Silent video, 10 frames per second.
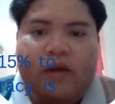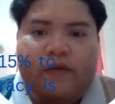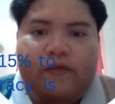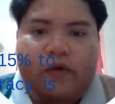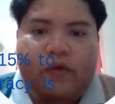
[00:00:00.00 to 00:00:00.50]

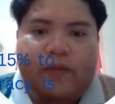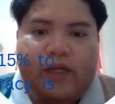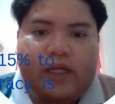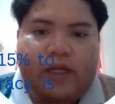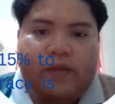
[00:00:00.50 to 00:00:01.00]
for
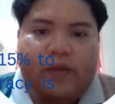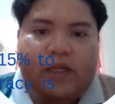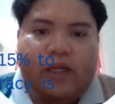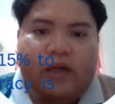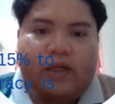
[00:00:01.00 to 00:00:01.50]
building
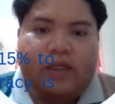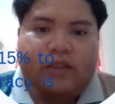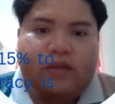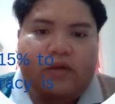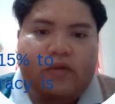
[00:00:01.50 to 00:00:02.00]

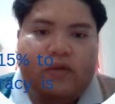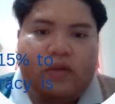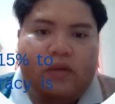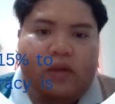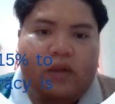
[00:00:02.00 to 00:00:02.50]
materials due
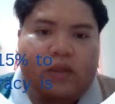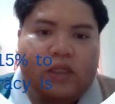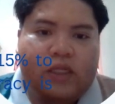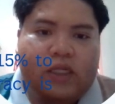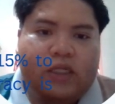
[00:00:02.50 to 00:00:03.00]
to
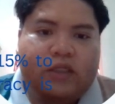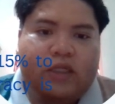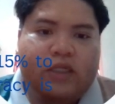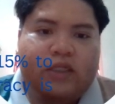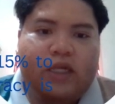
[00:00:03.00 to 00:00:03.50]
longer
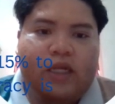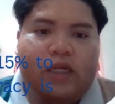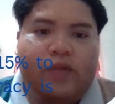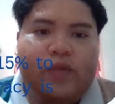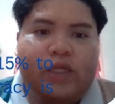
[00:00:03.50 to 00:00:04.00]
distance and
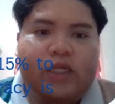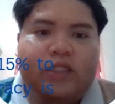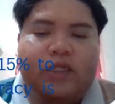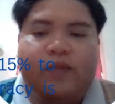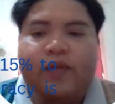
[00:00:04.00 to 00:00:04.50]
limited
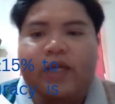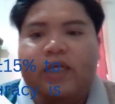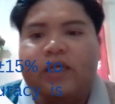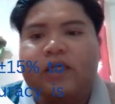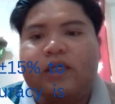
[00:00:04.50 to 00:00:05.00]

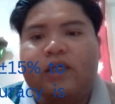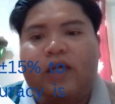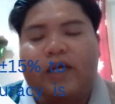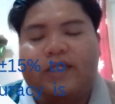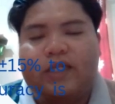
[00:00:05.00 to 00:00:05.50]
supplier
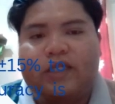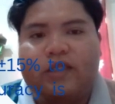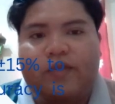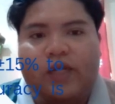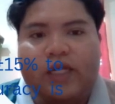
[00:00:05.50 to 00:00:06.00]

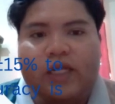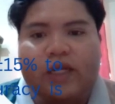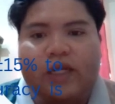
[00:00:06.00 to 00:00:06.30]
accessibility.